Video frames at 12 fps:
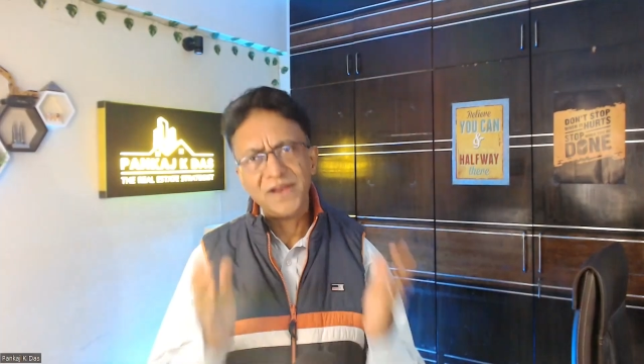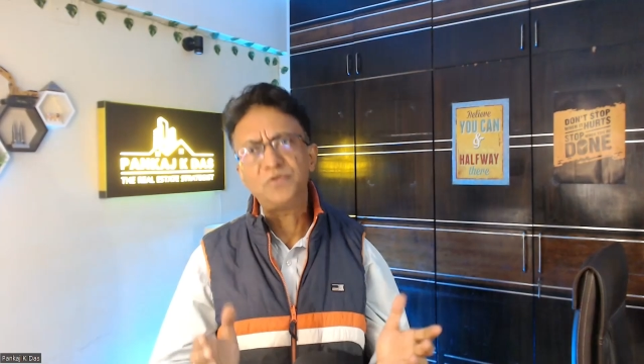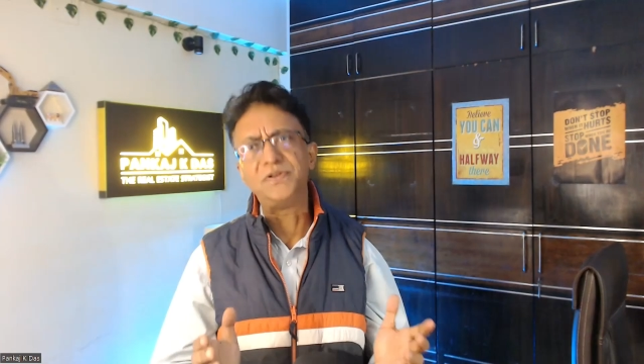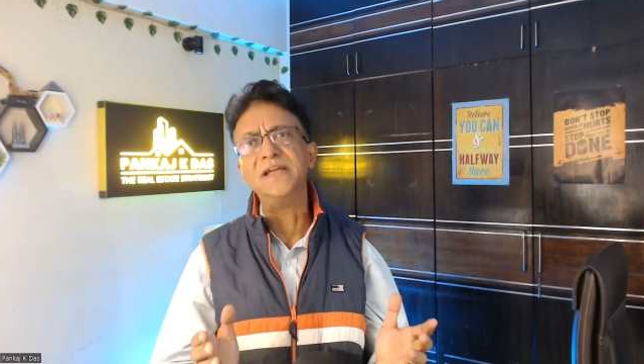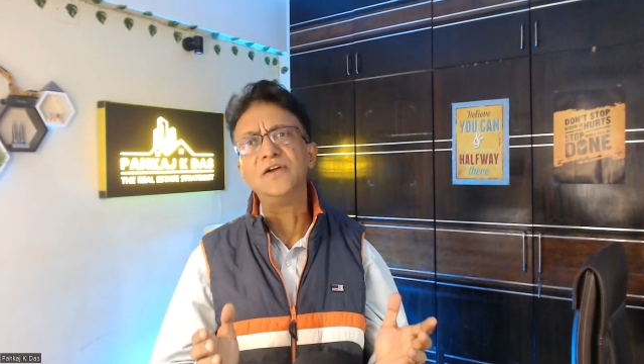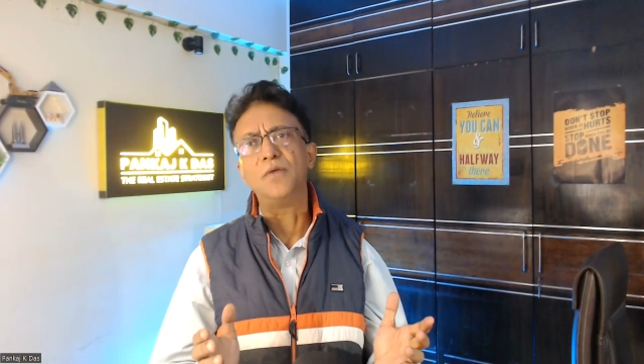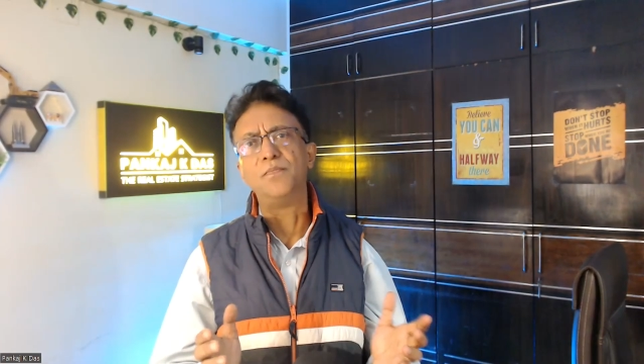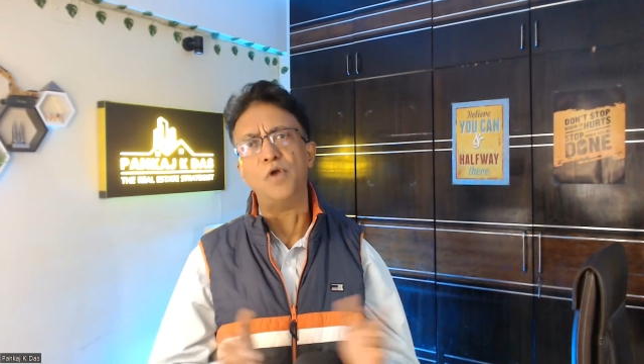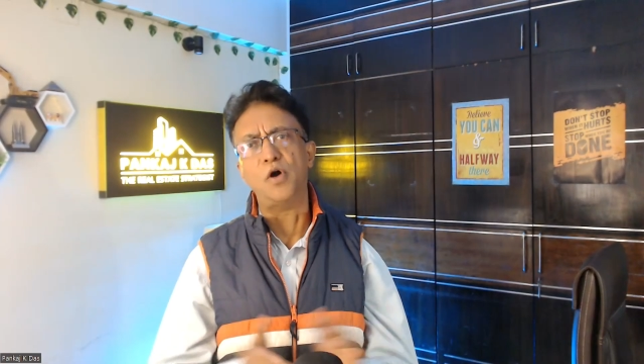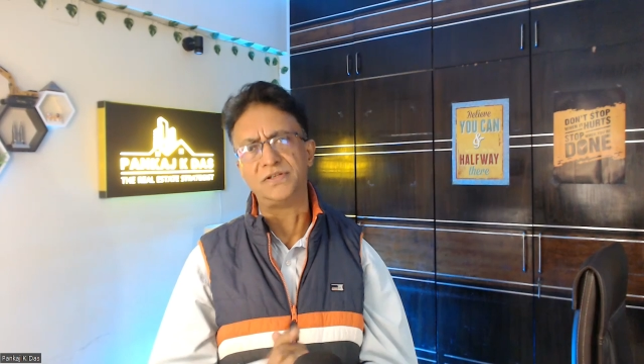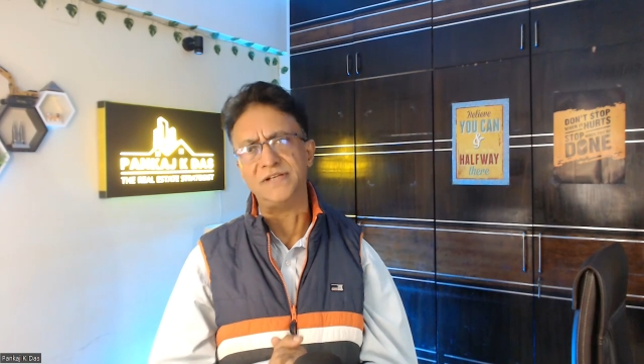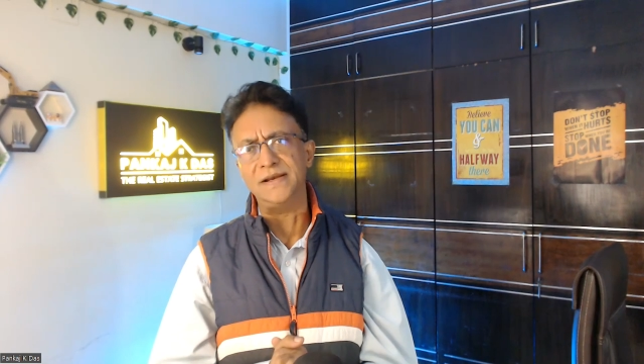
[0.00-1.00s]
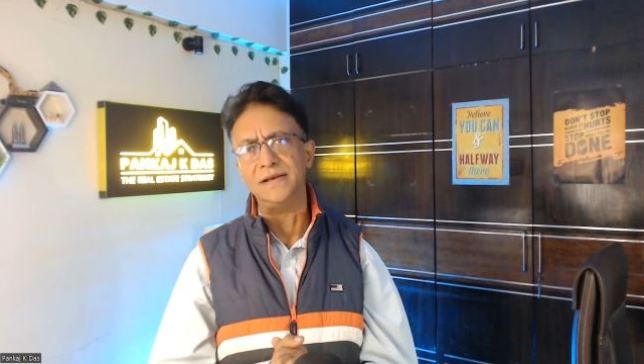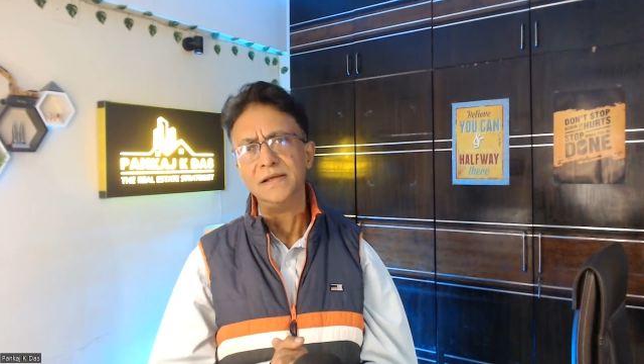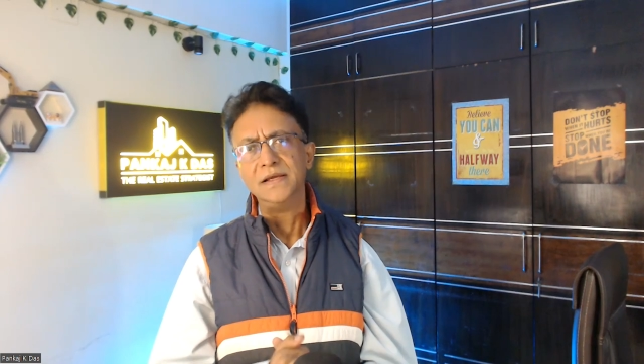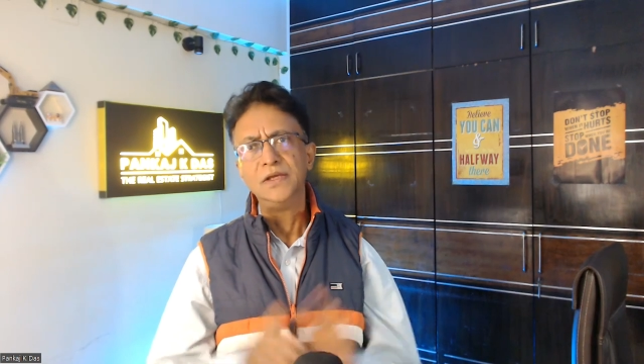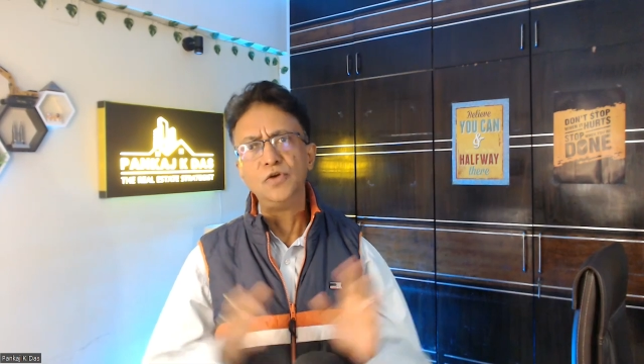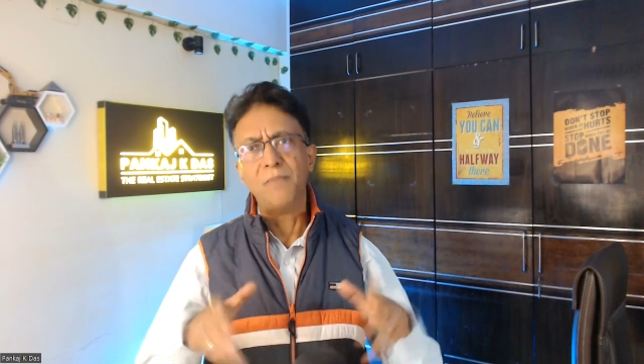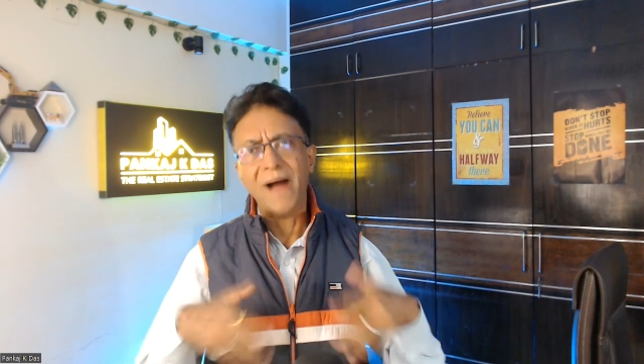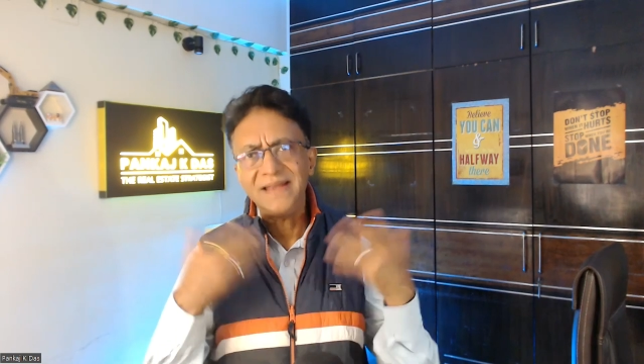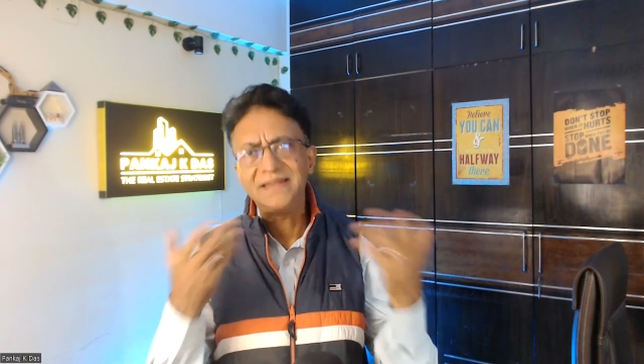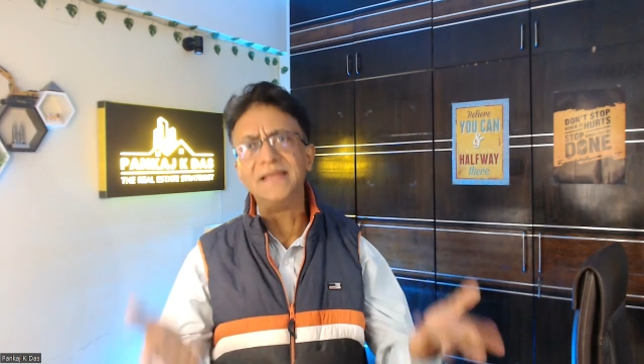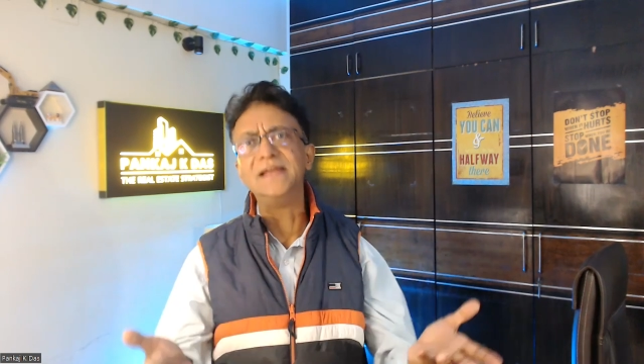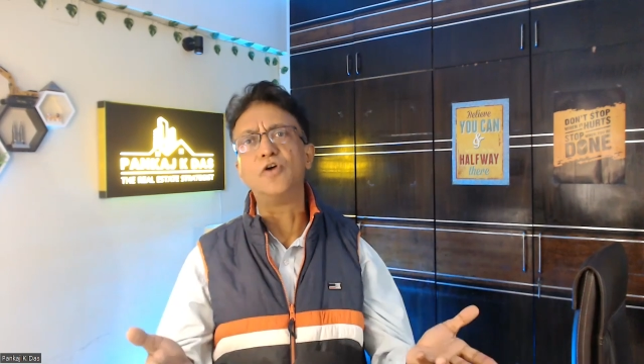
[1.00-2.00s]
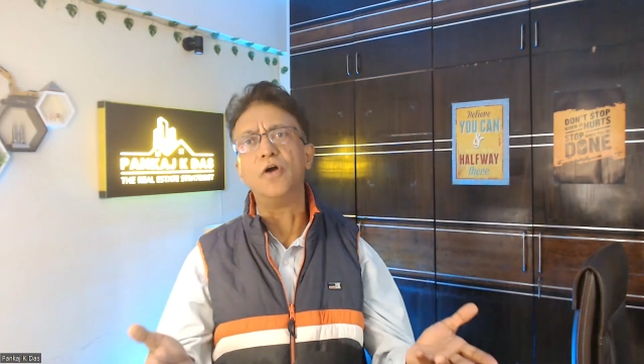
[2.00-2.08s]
you think of blockchain, you might think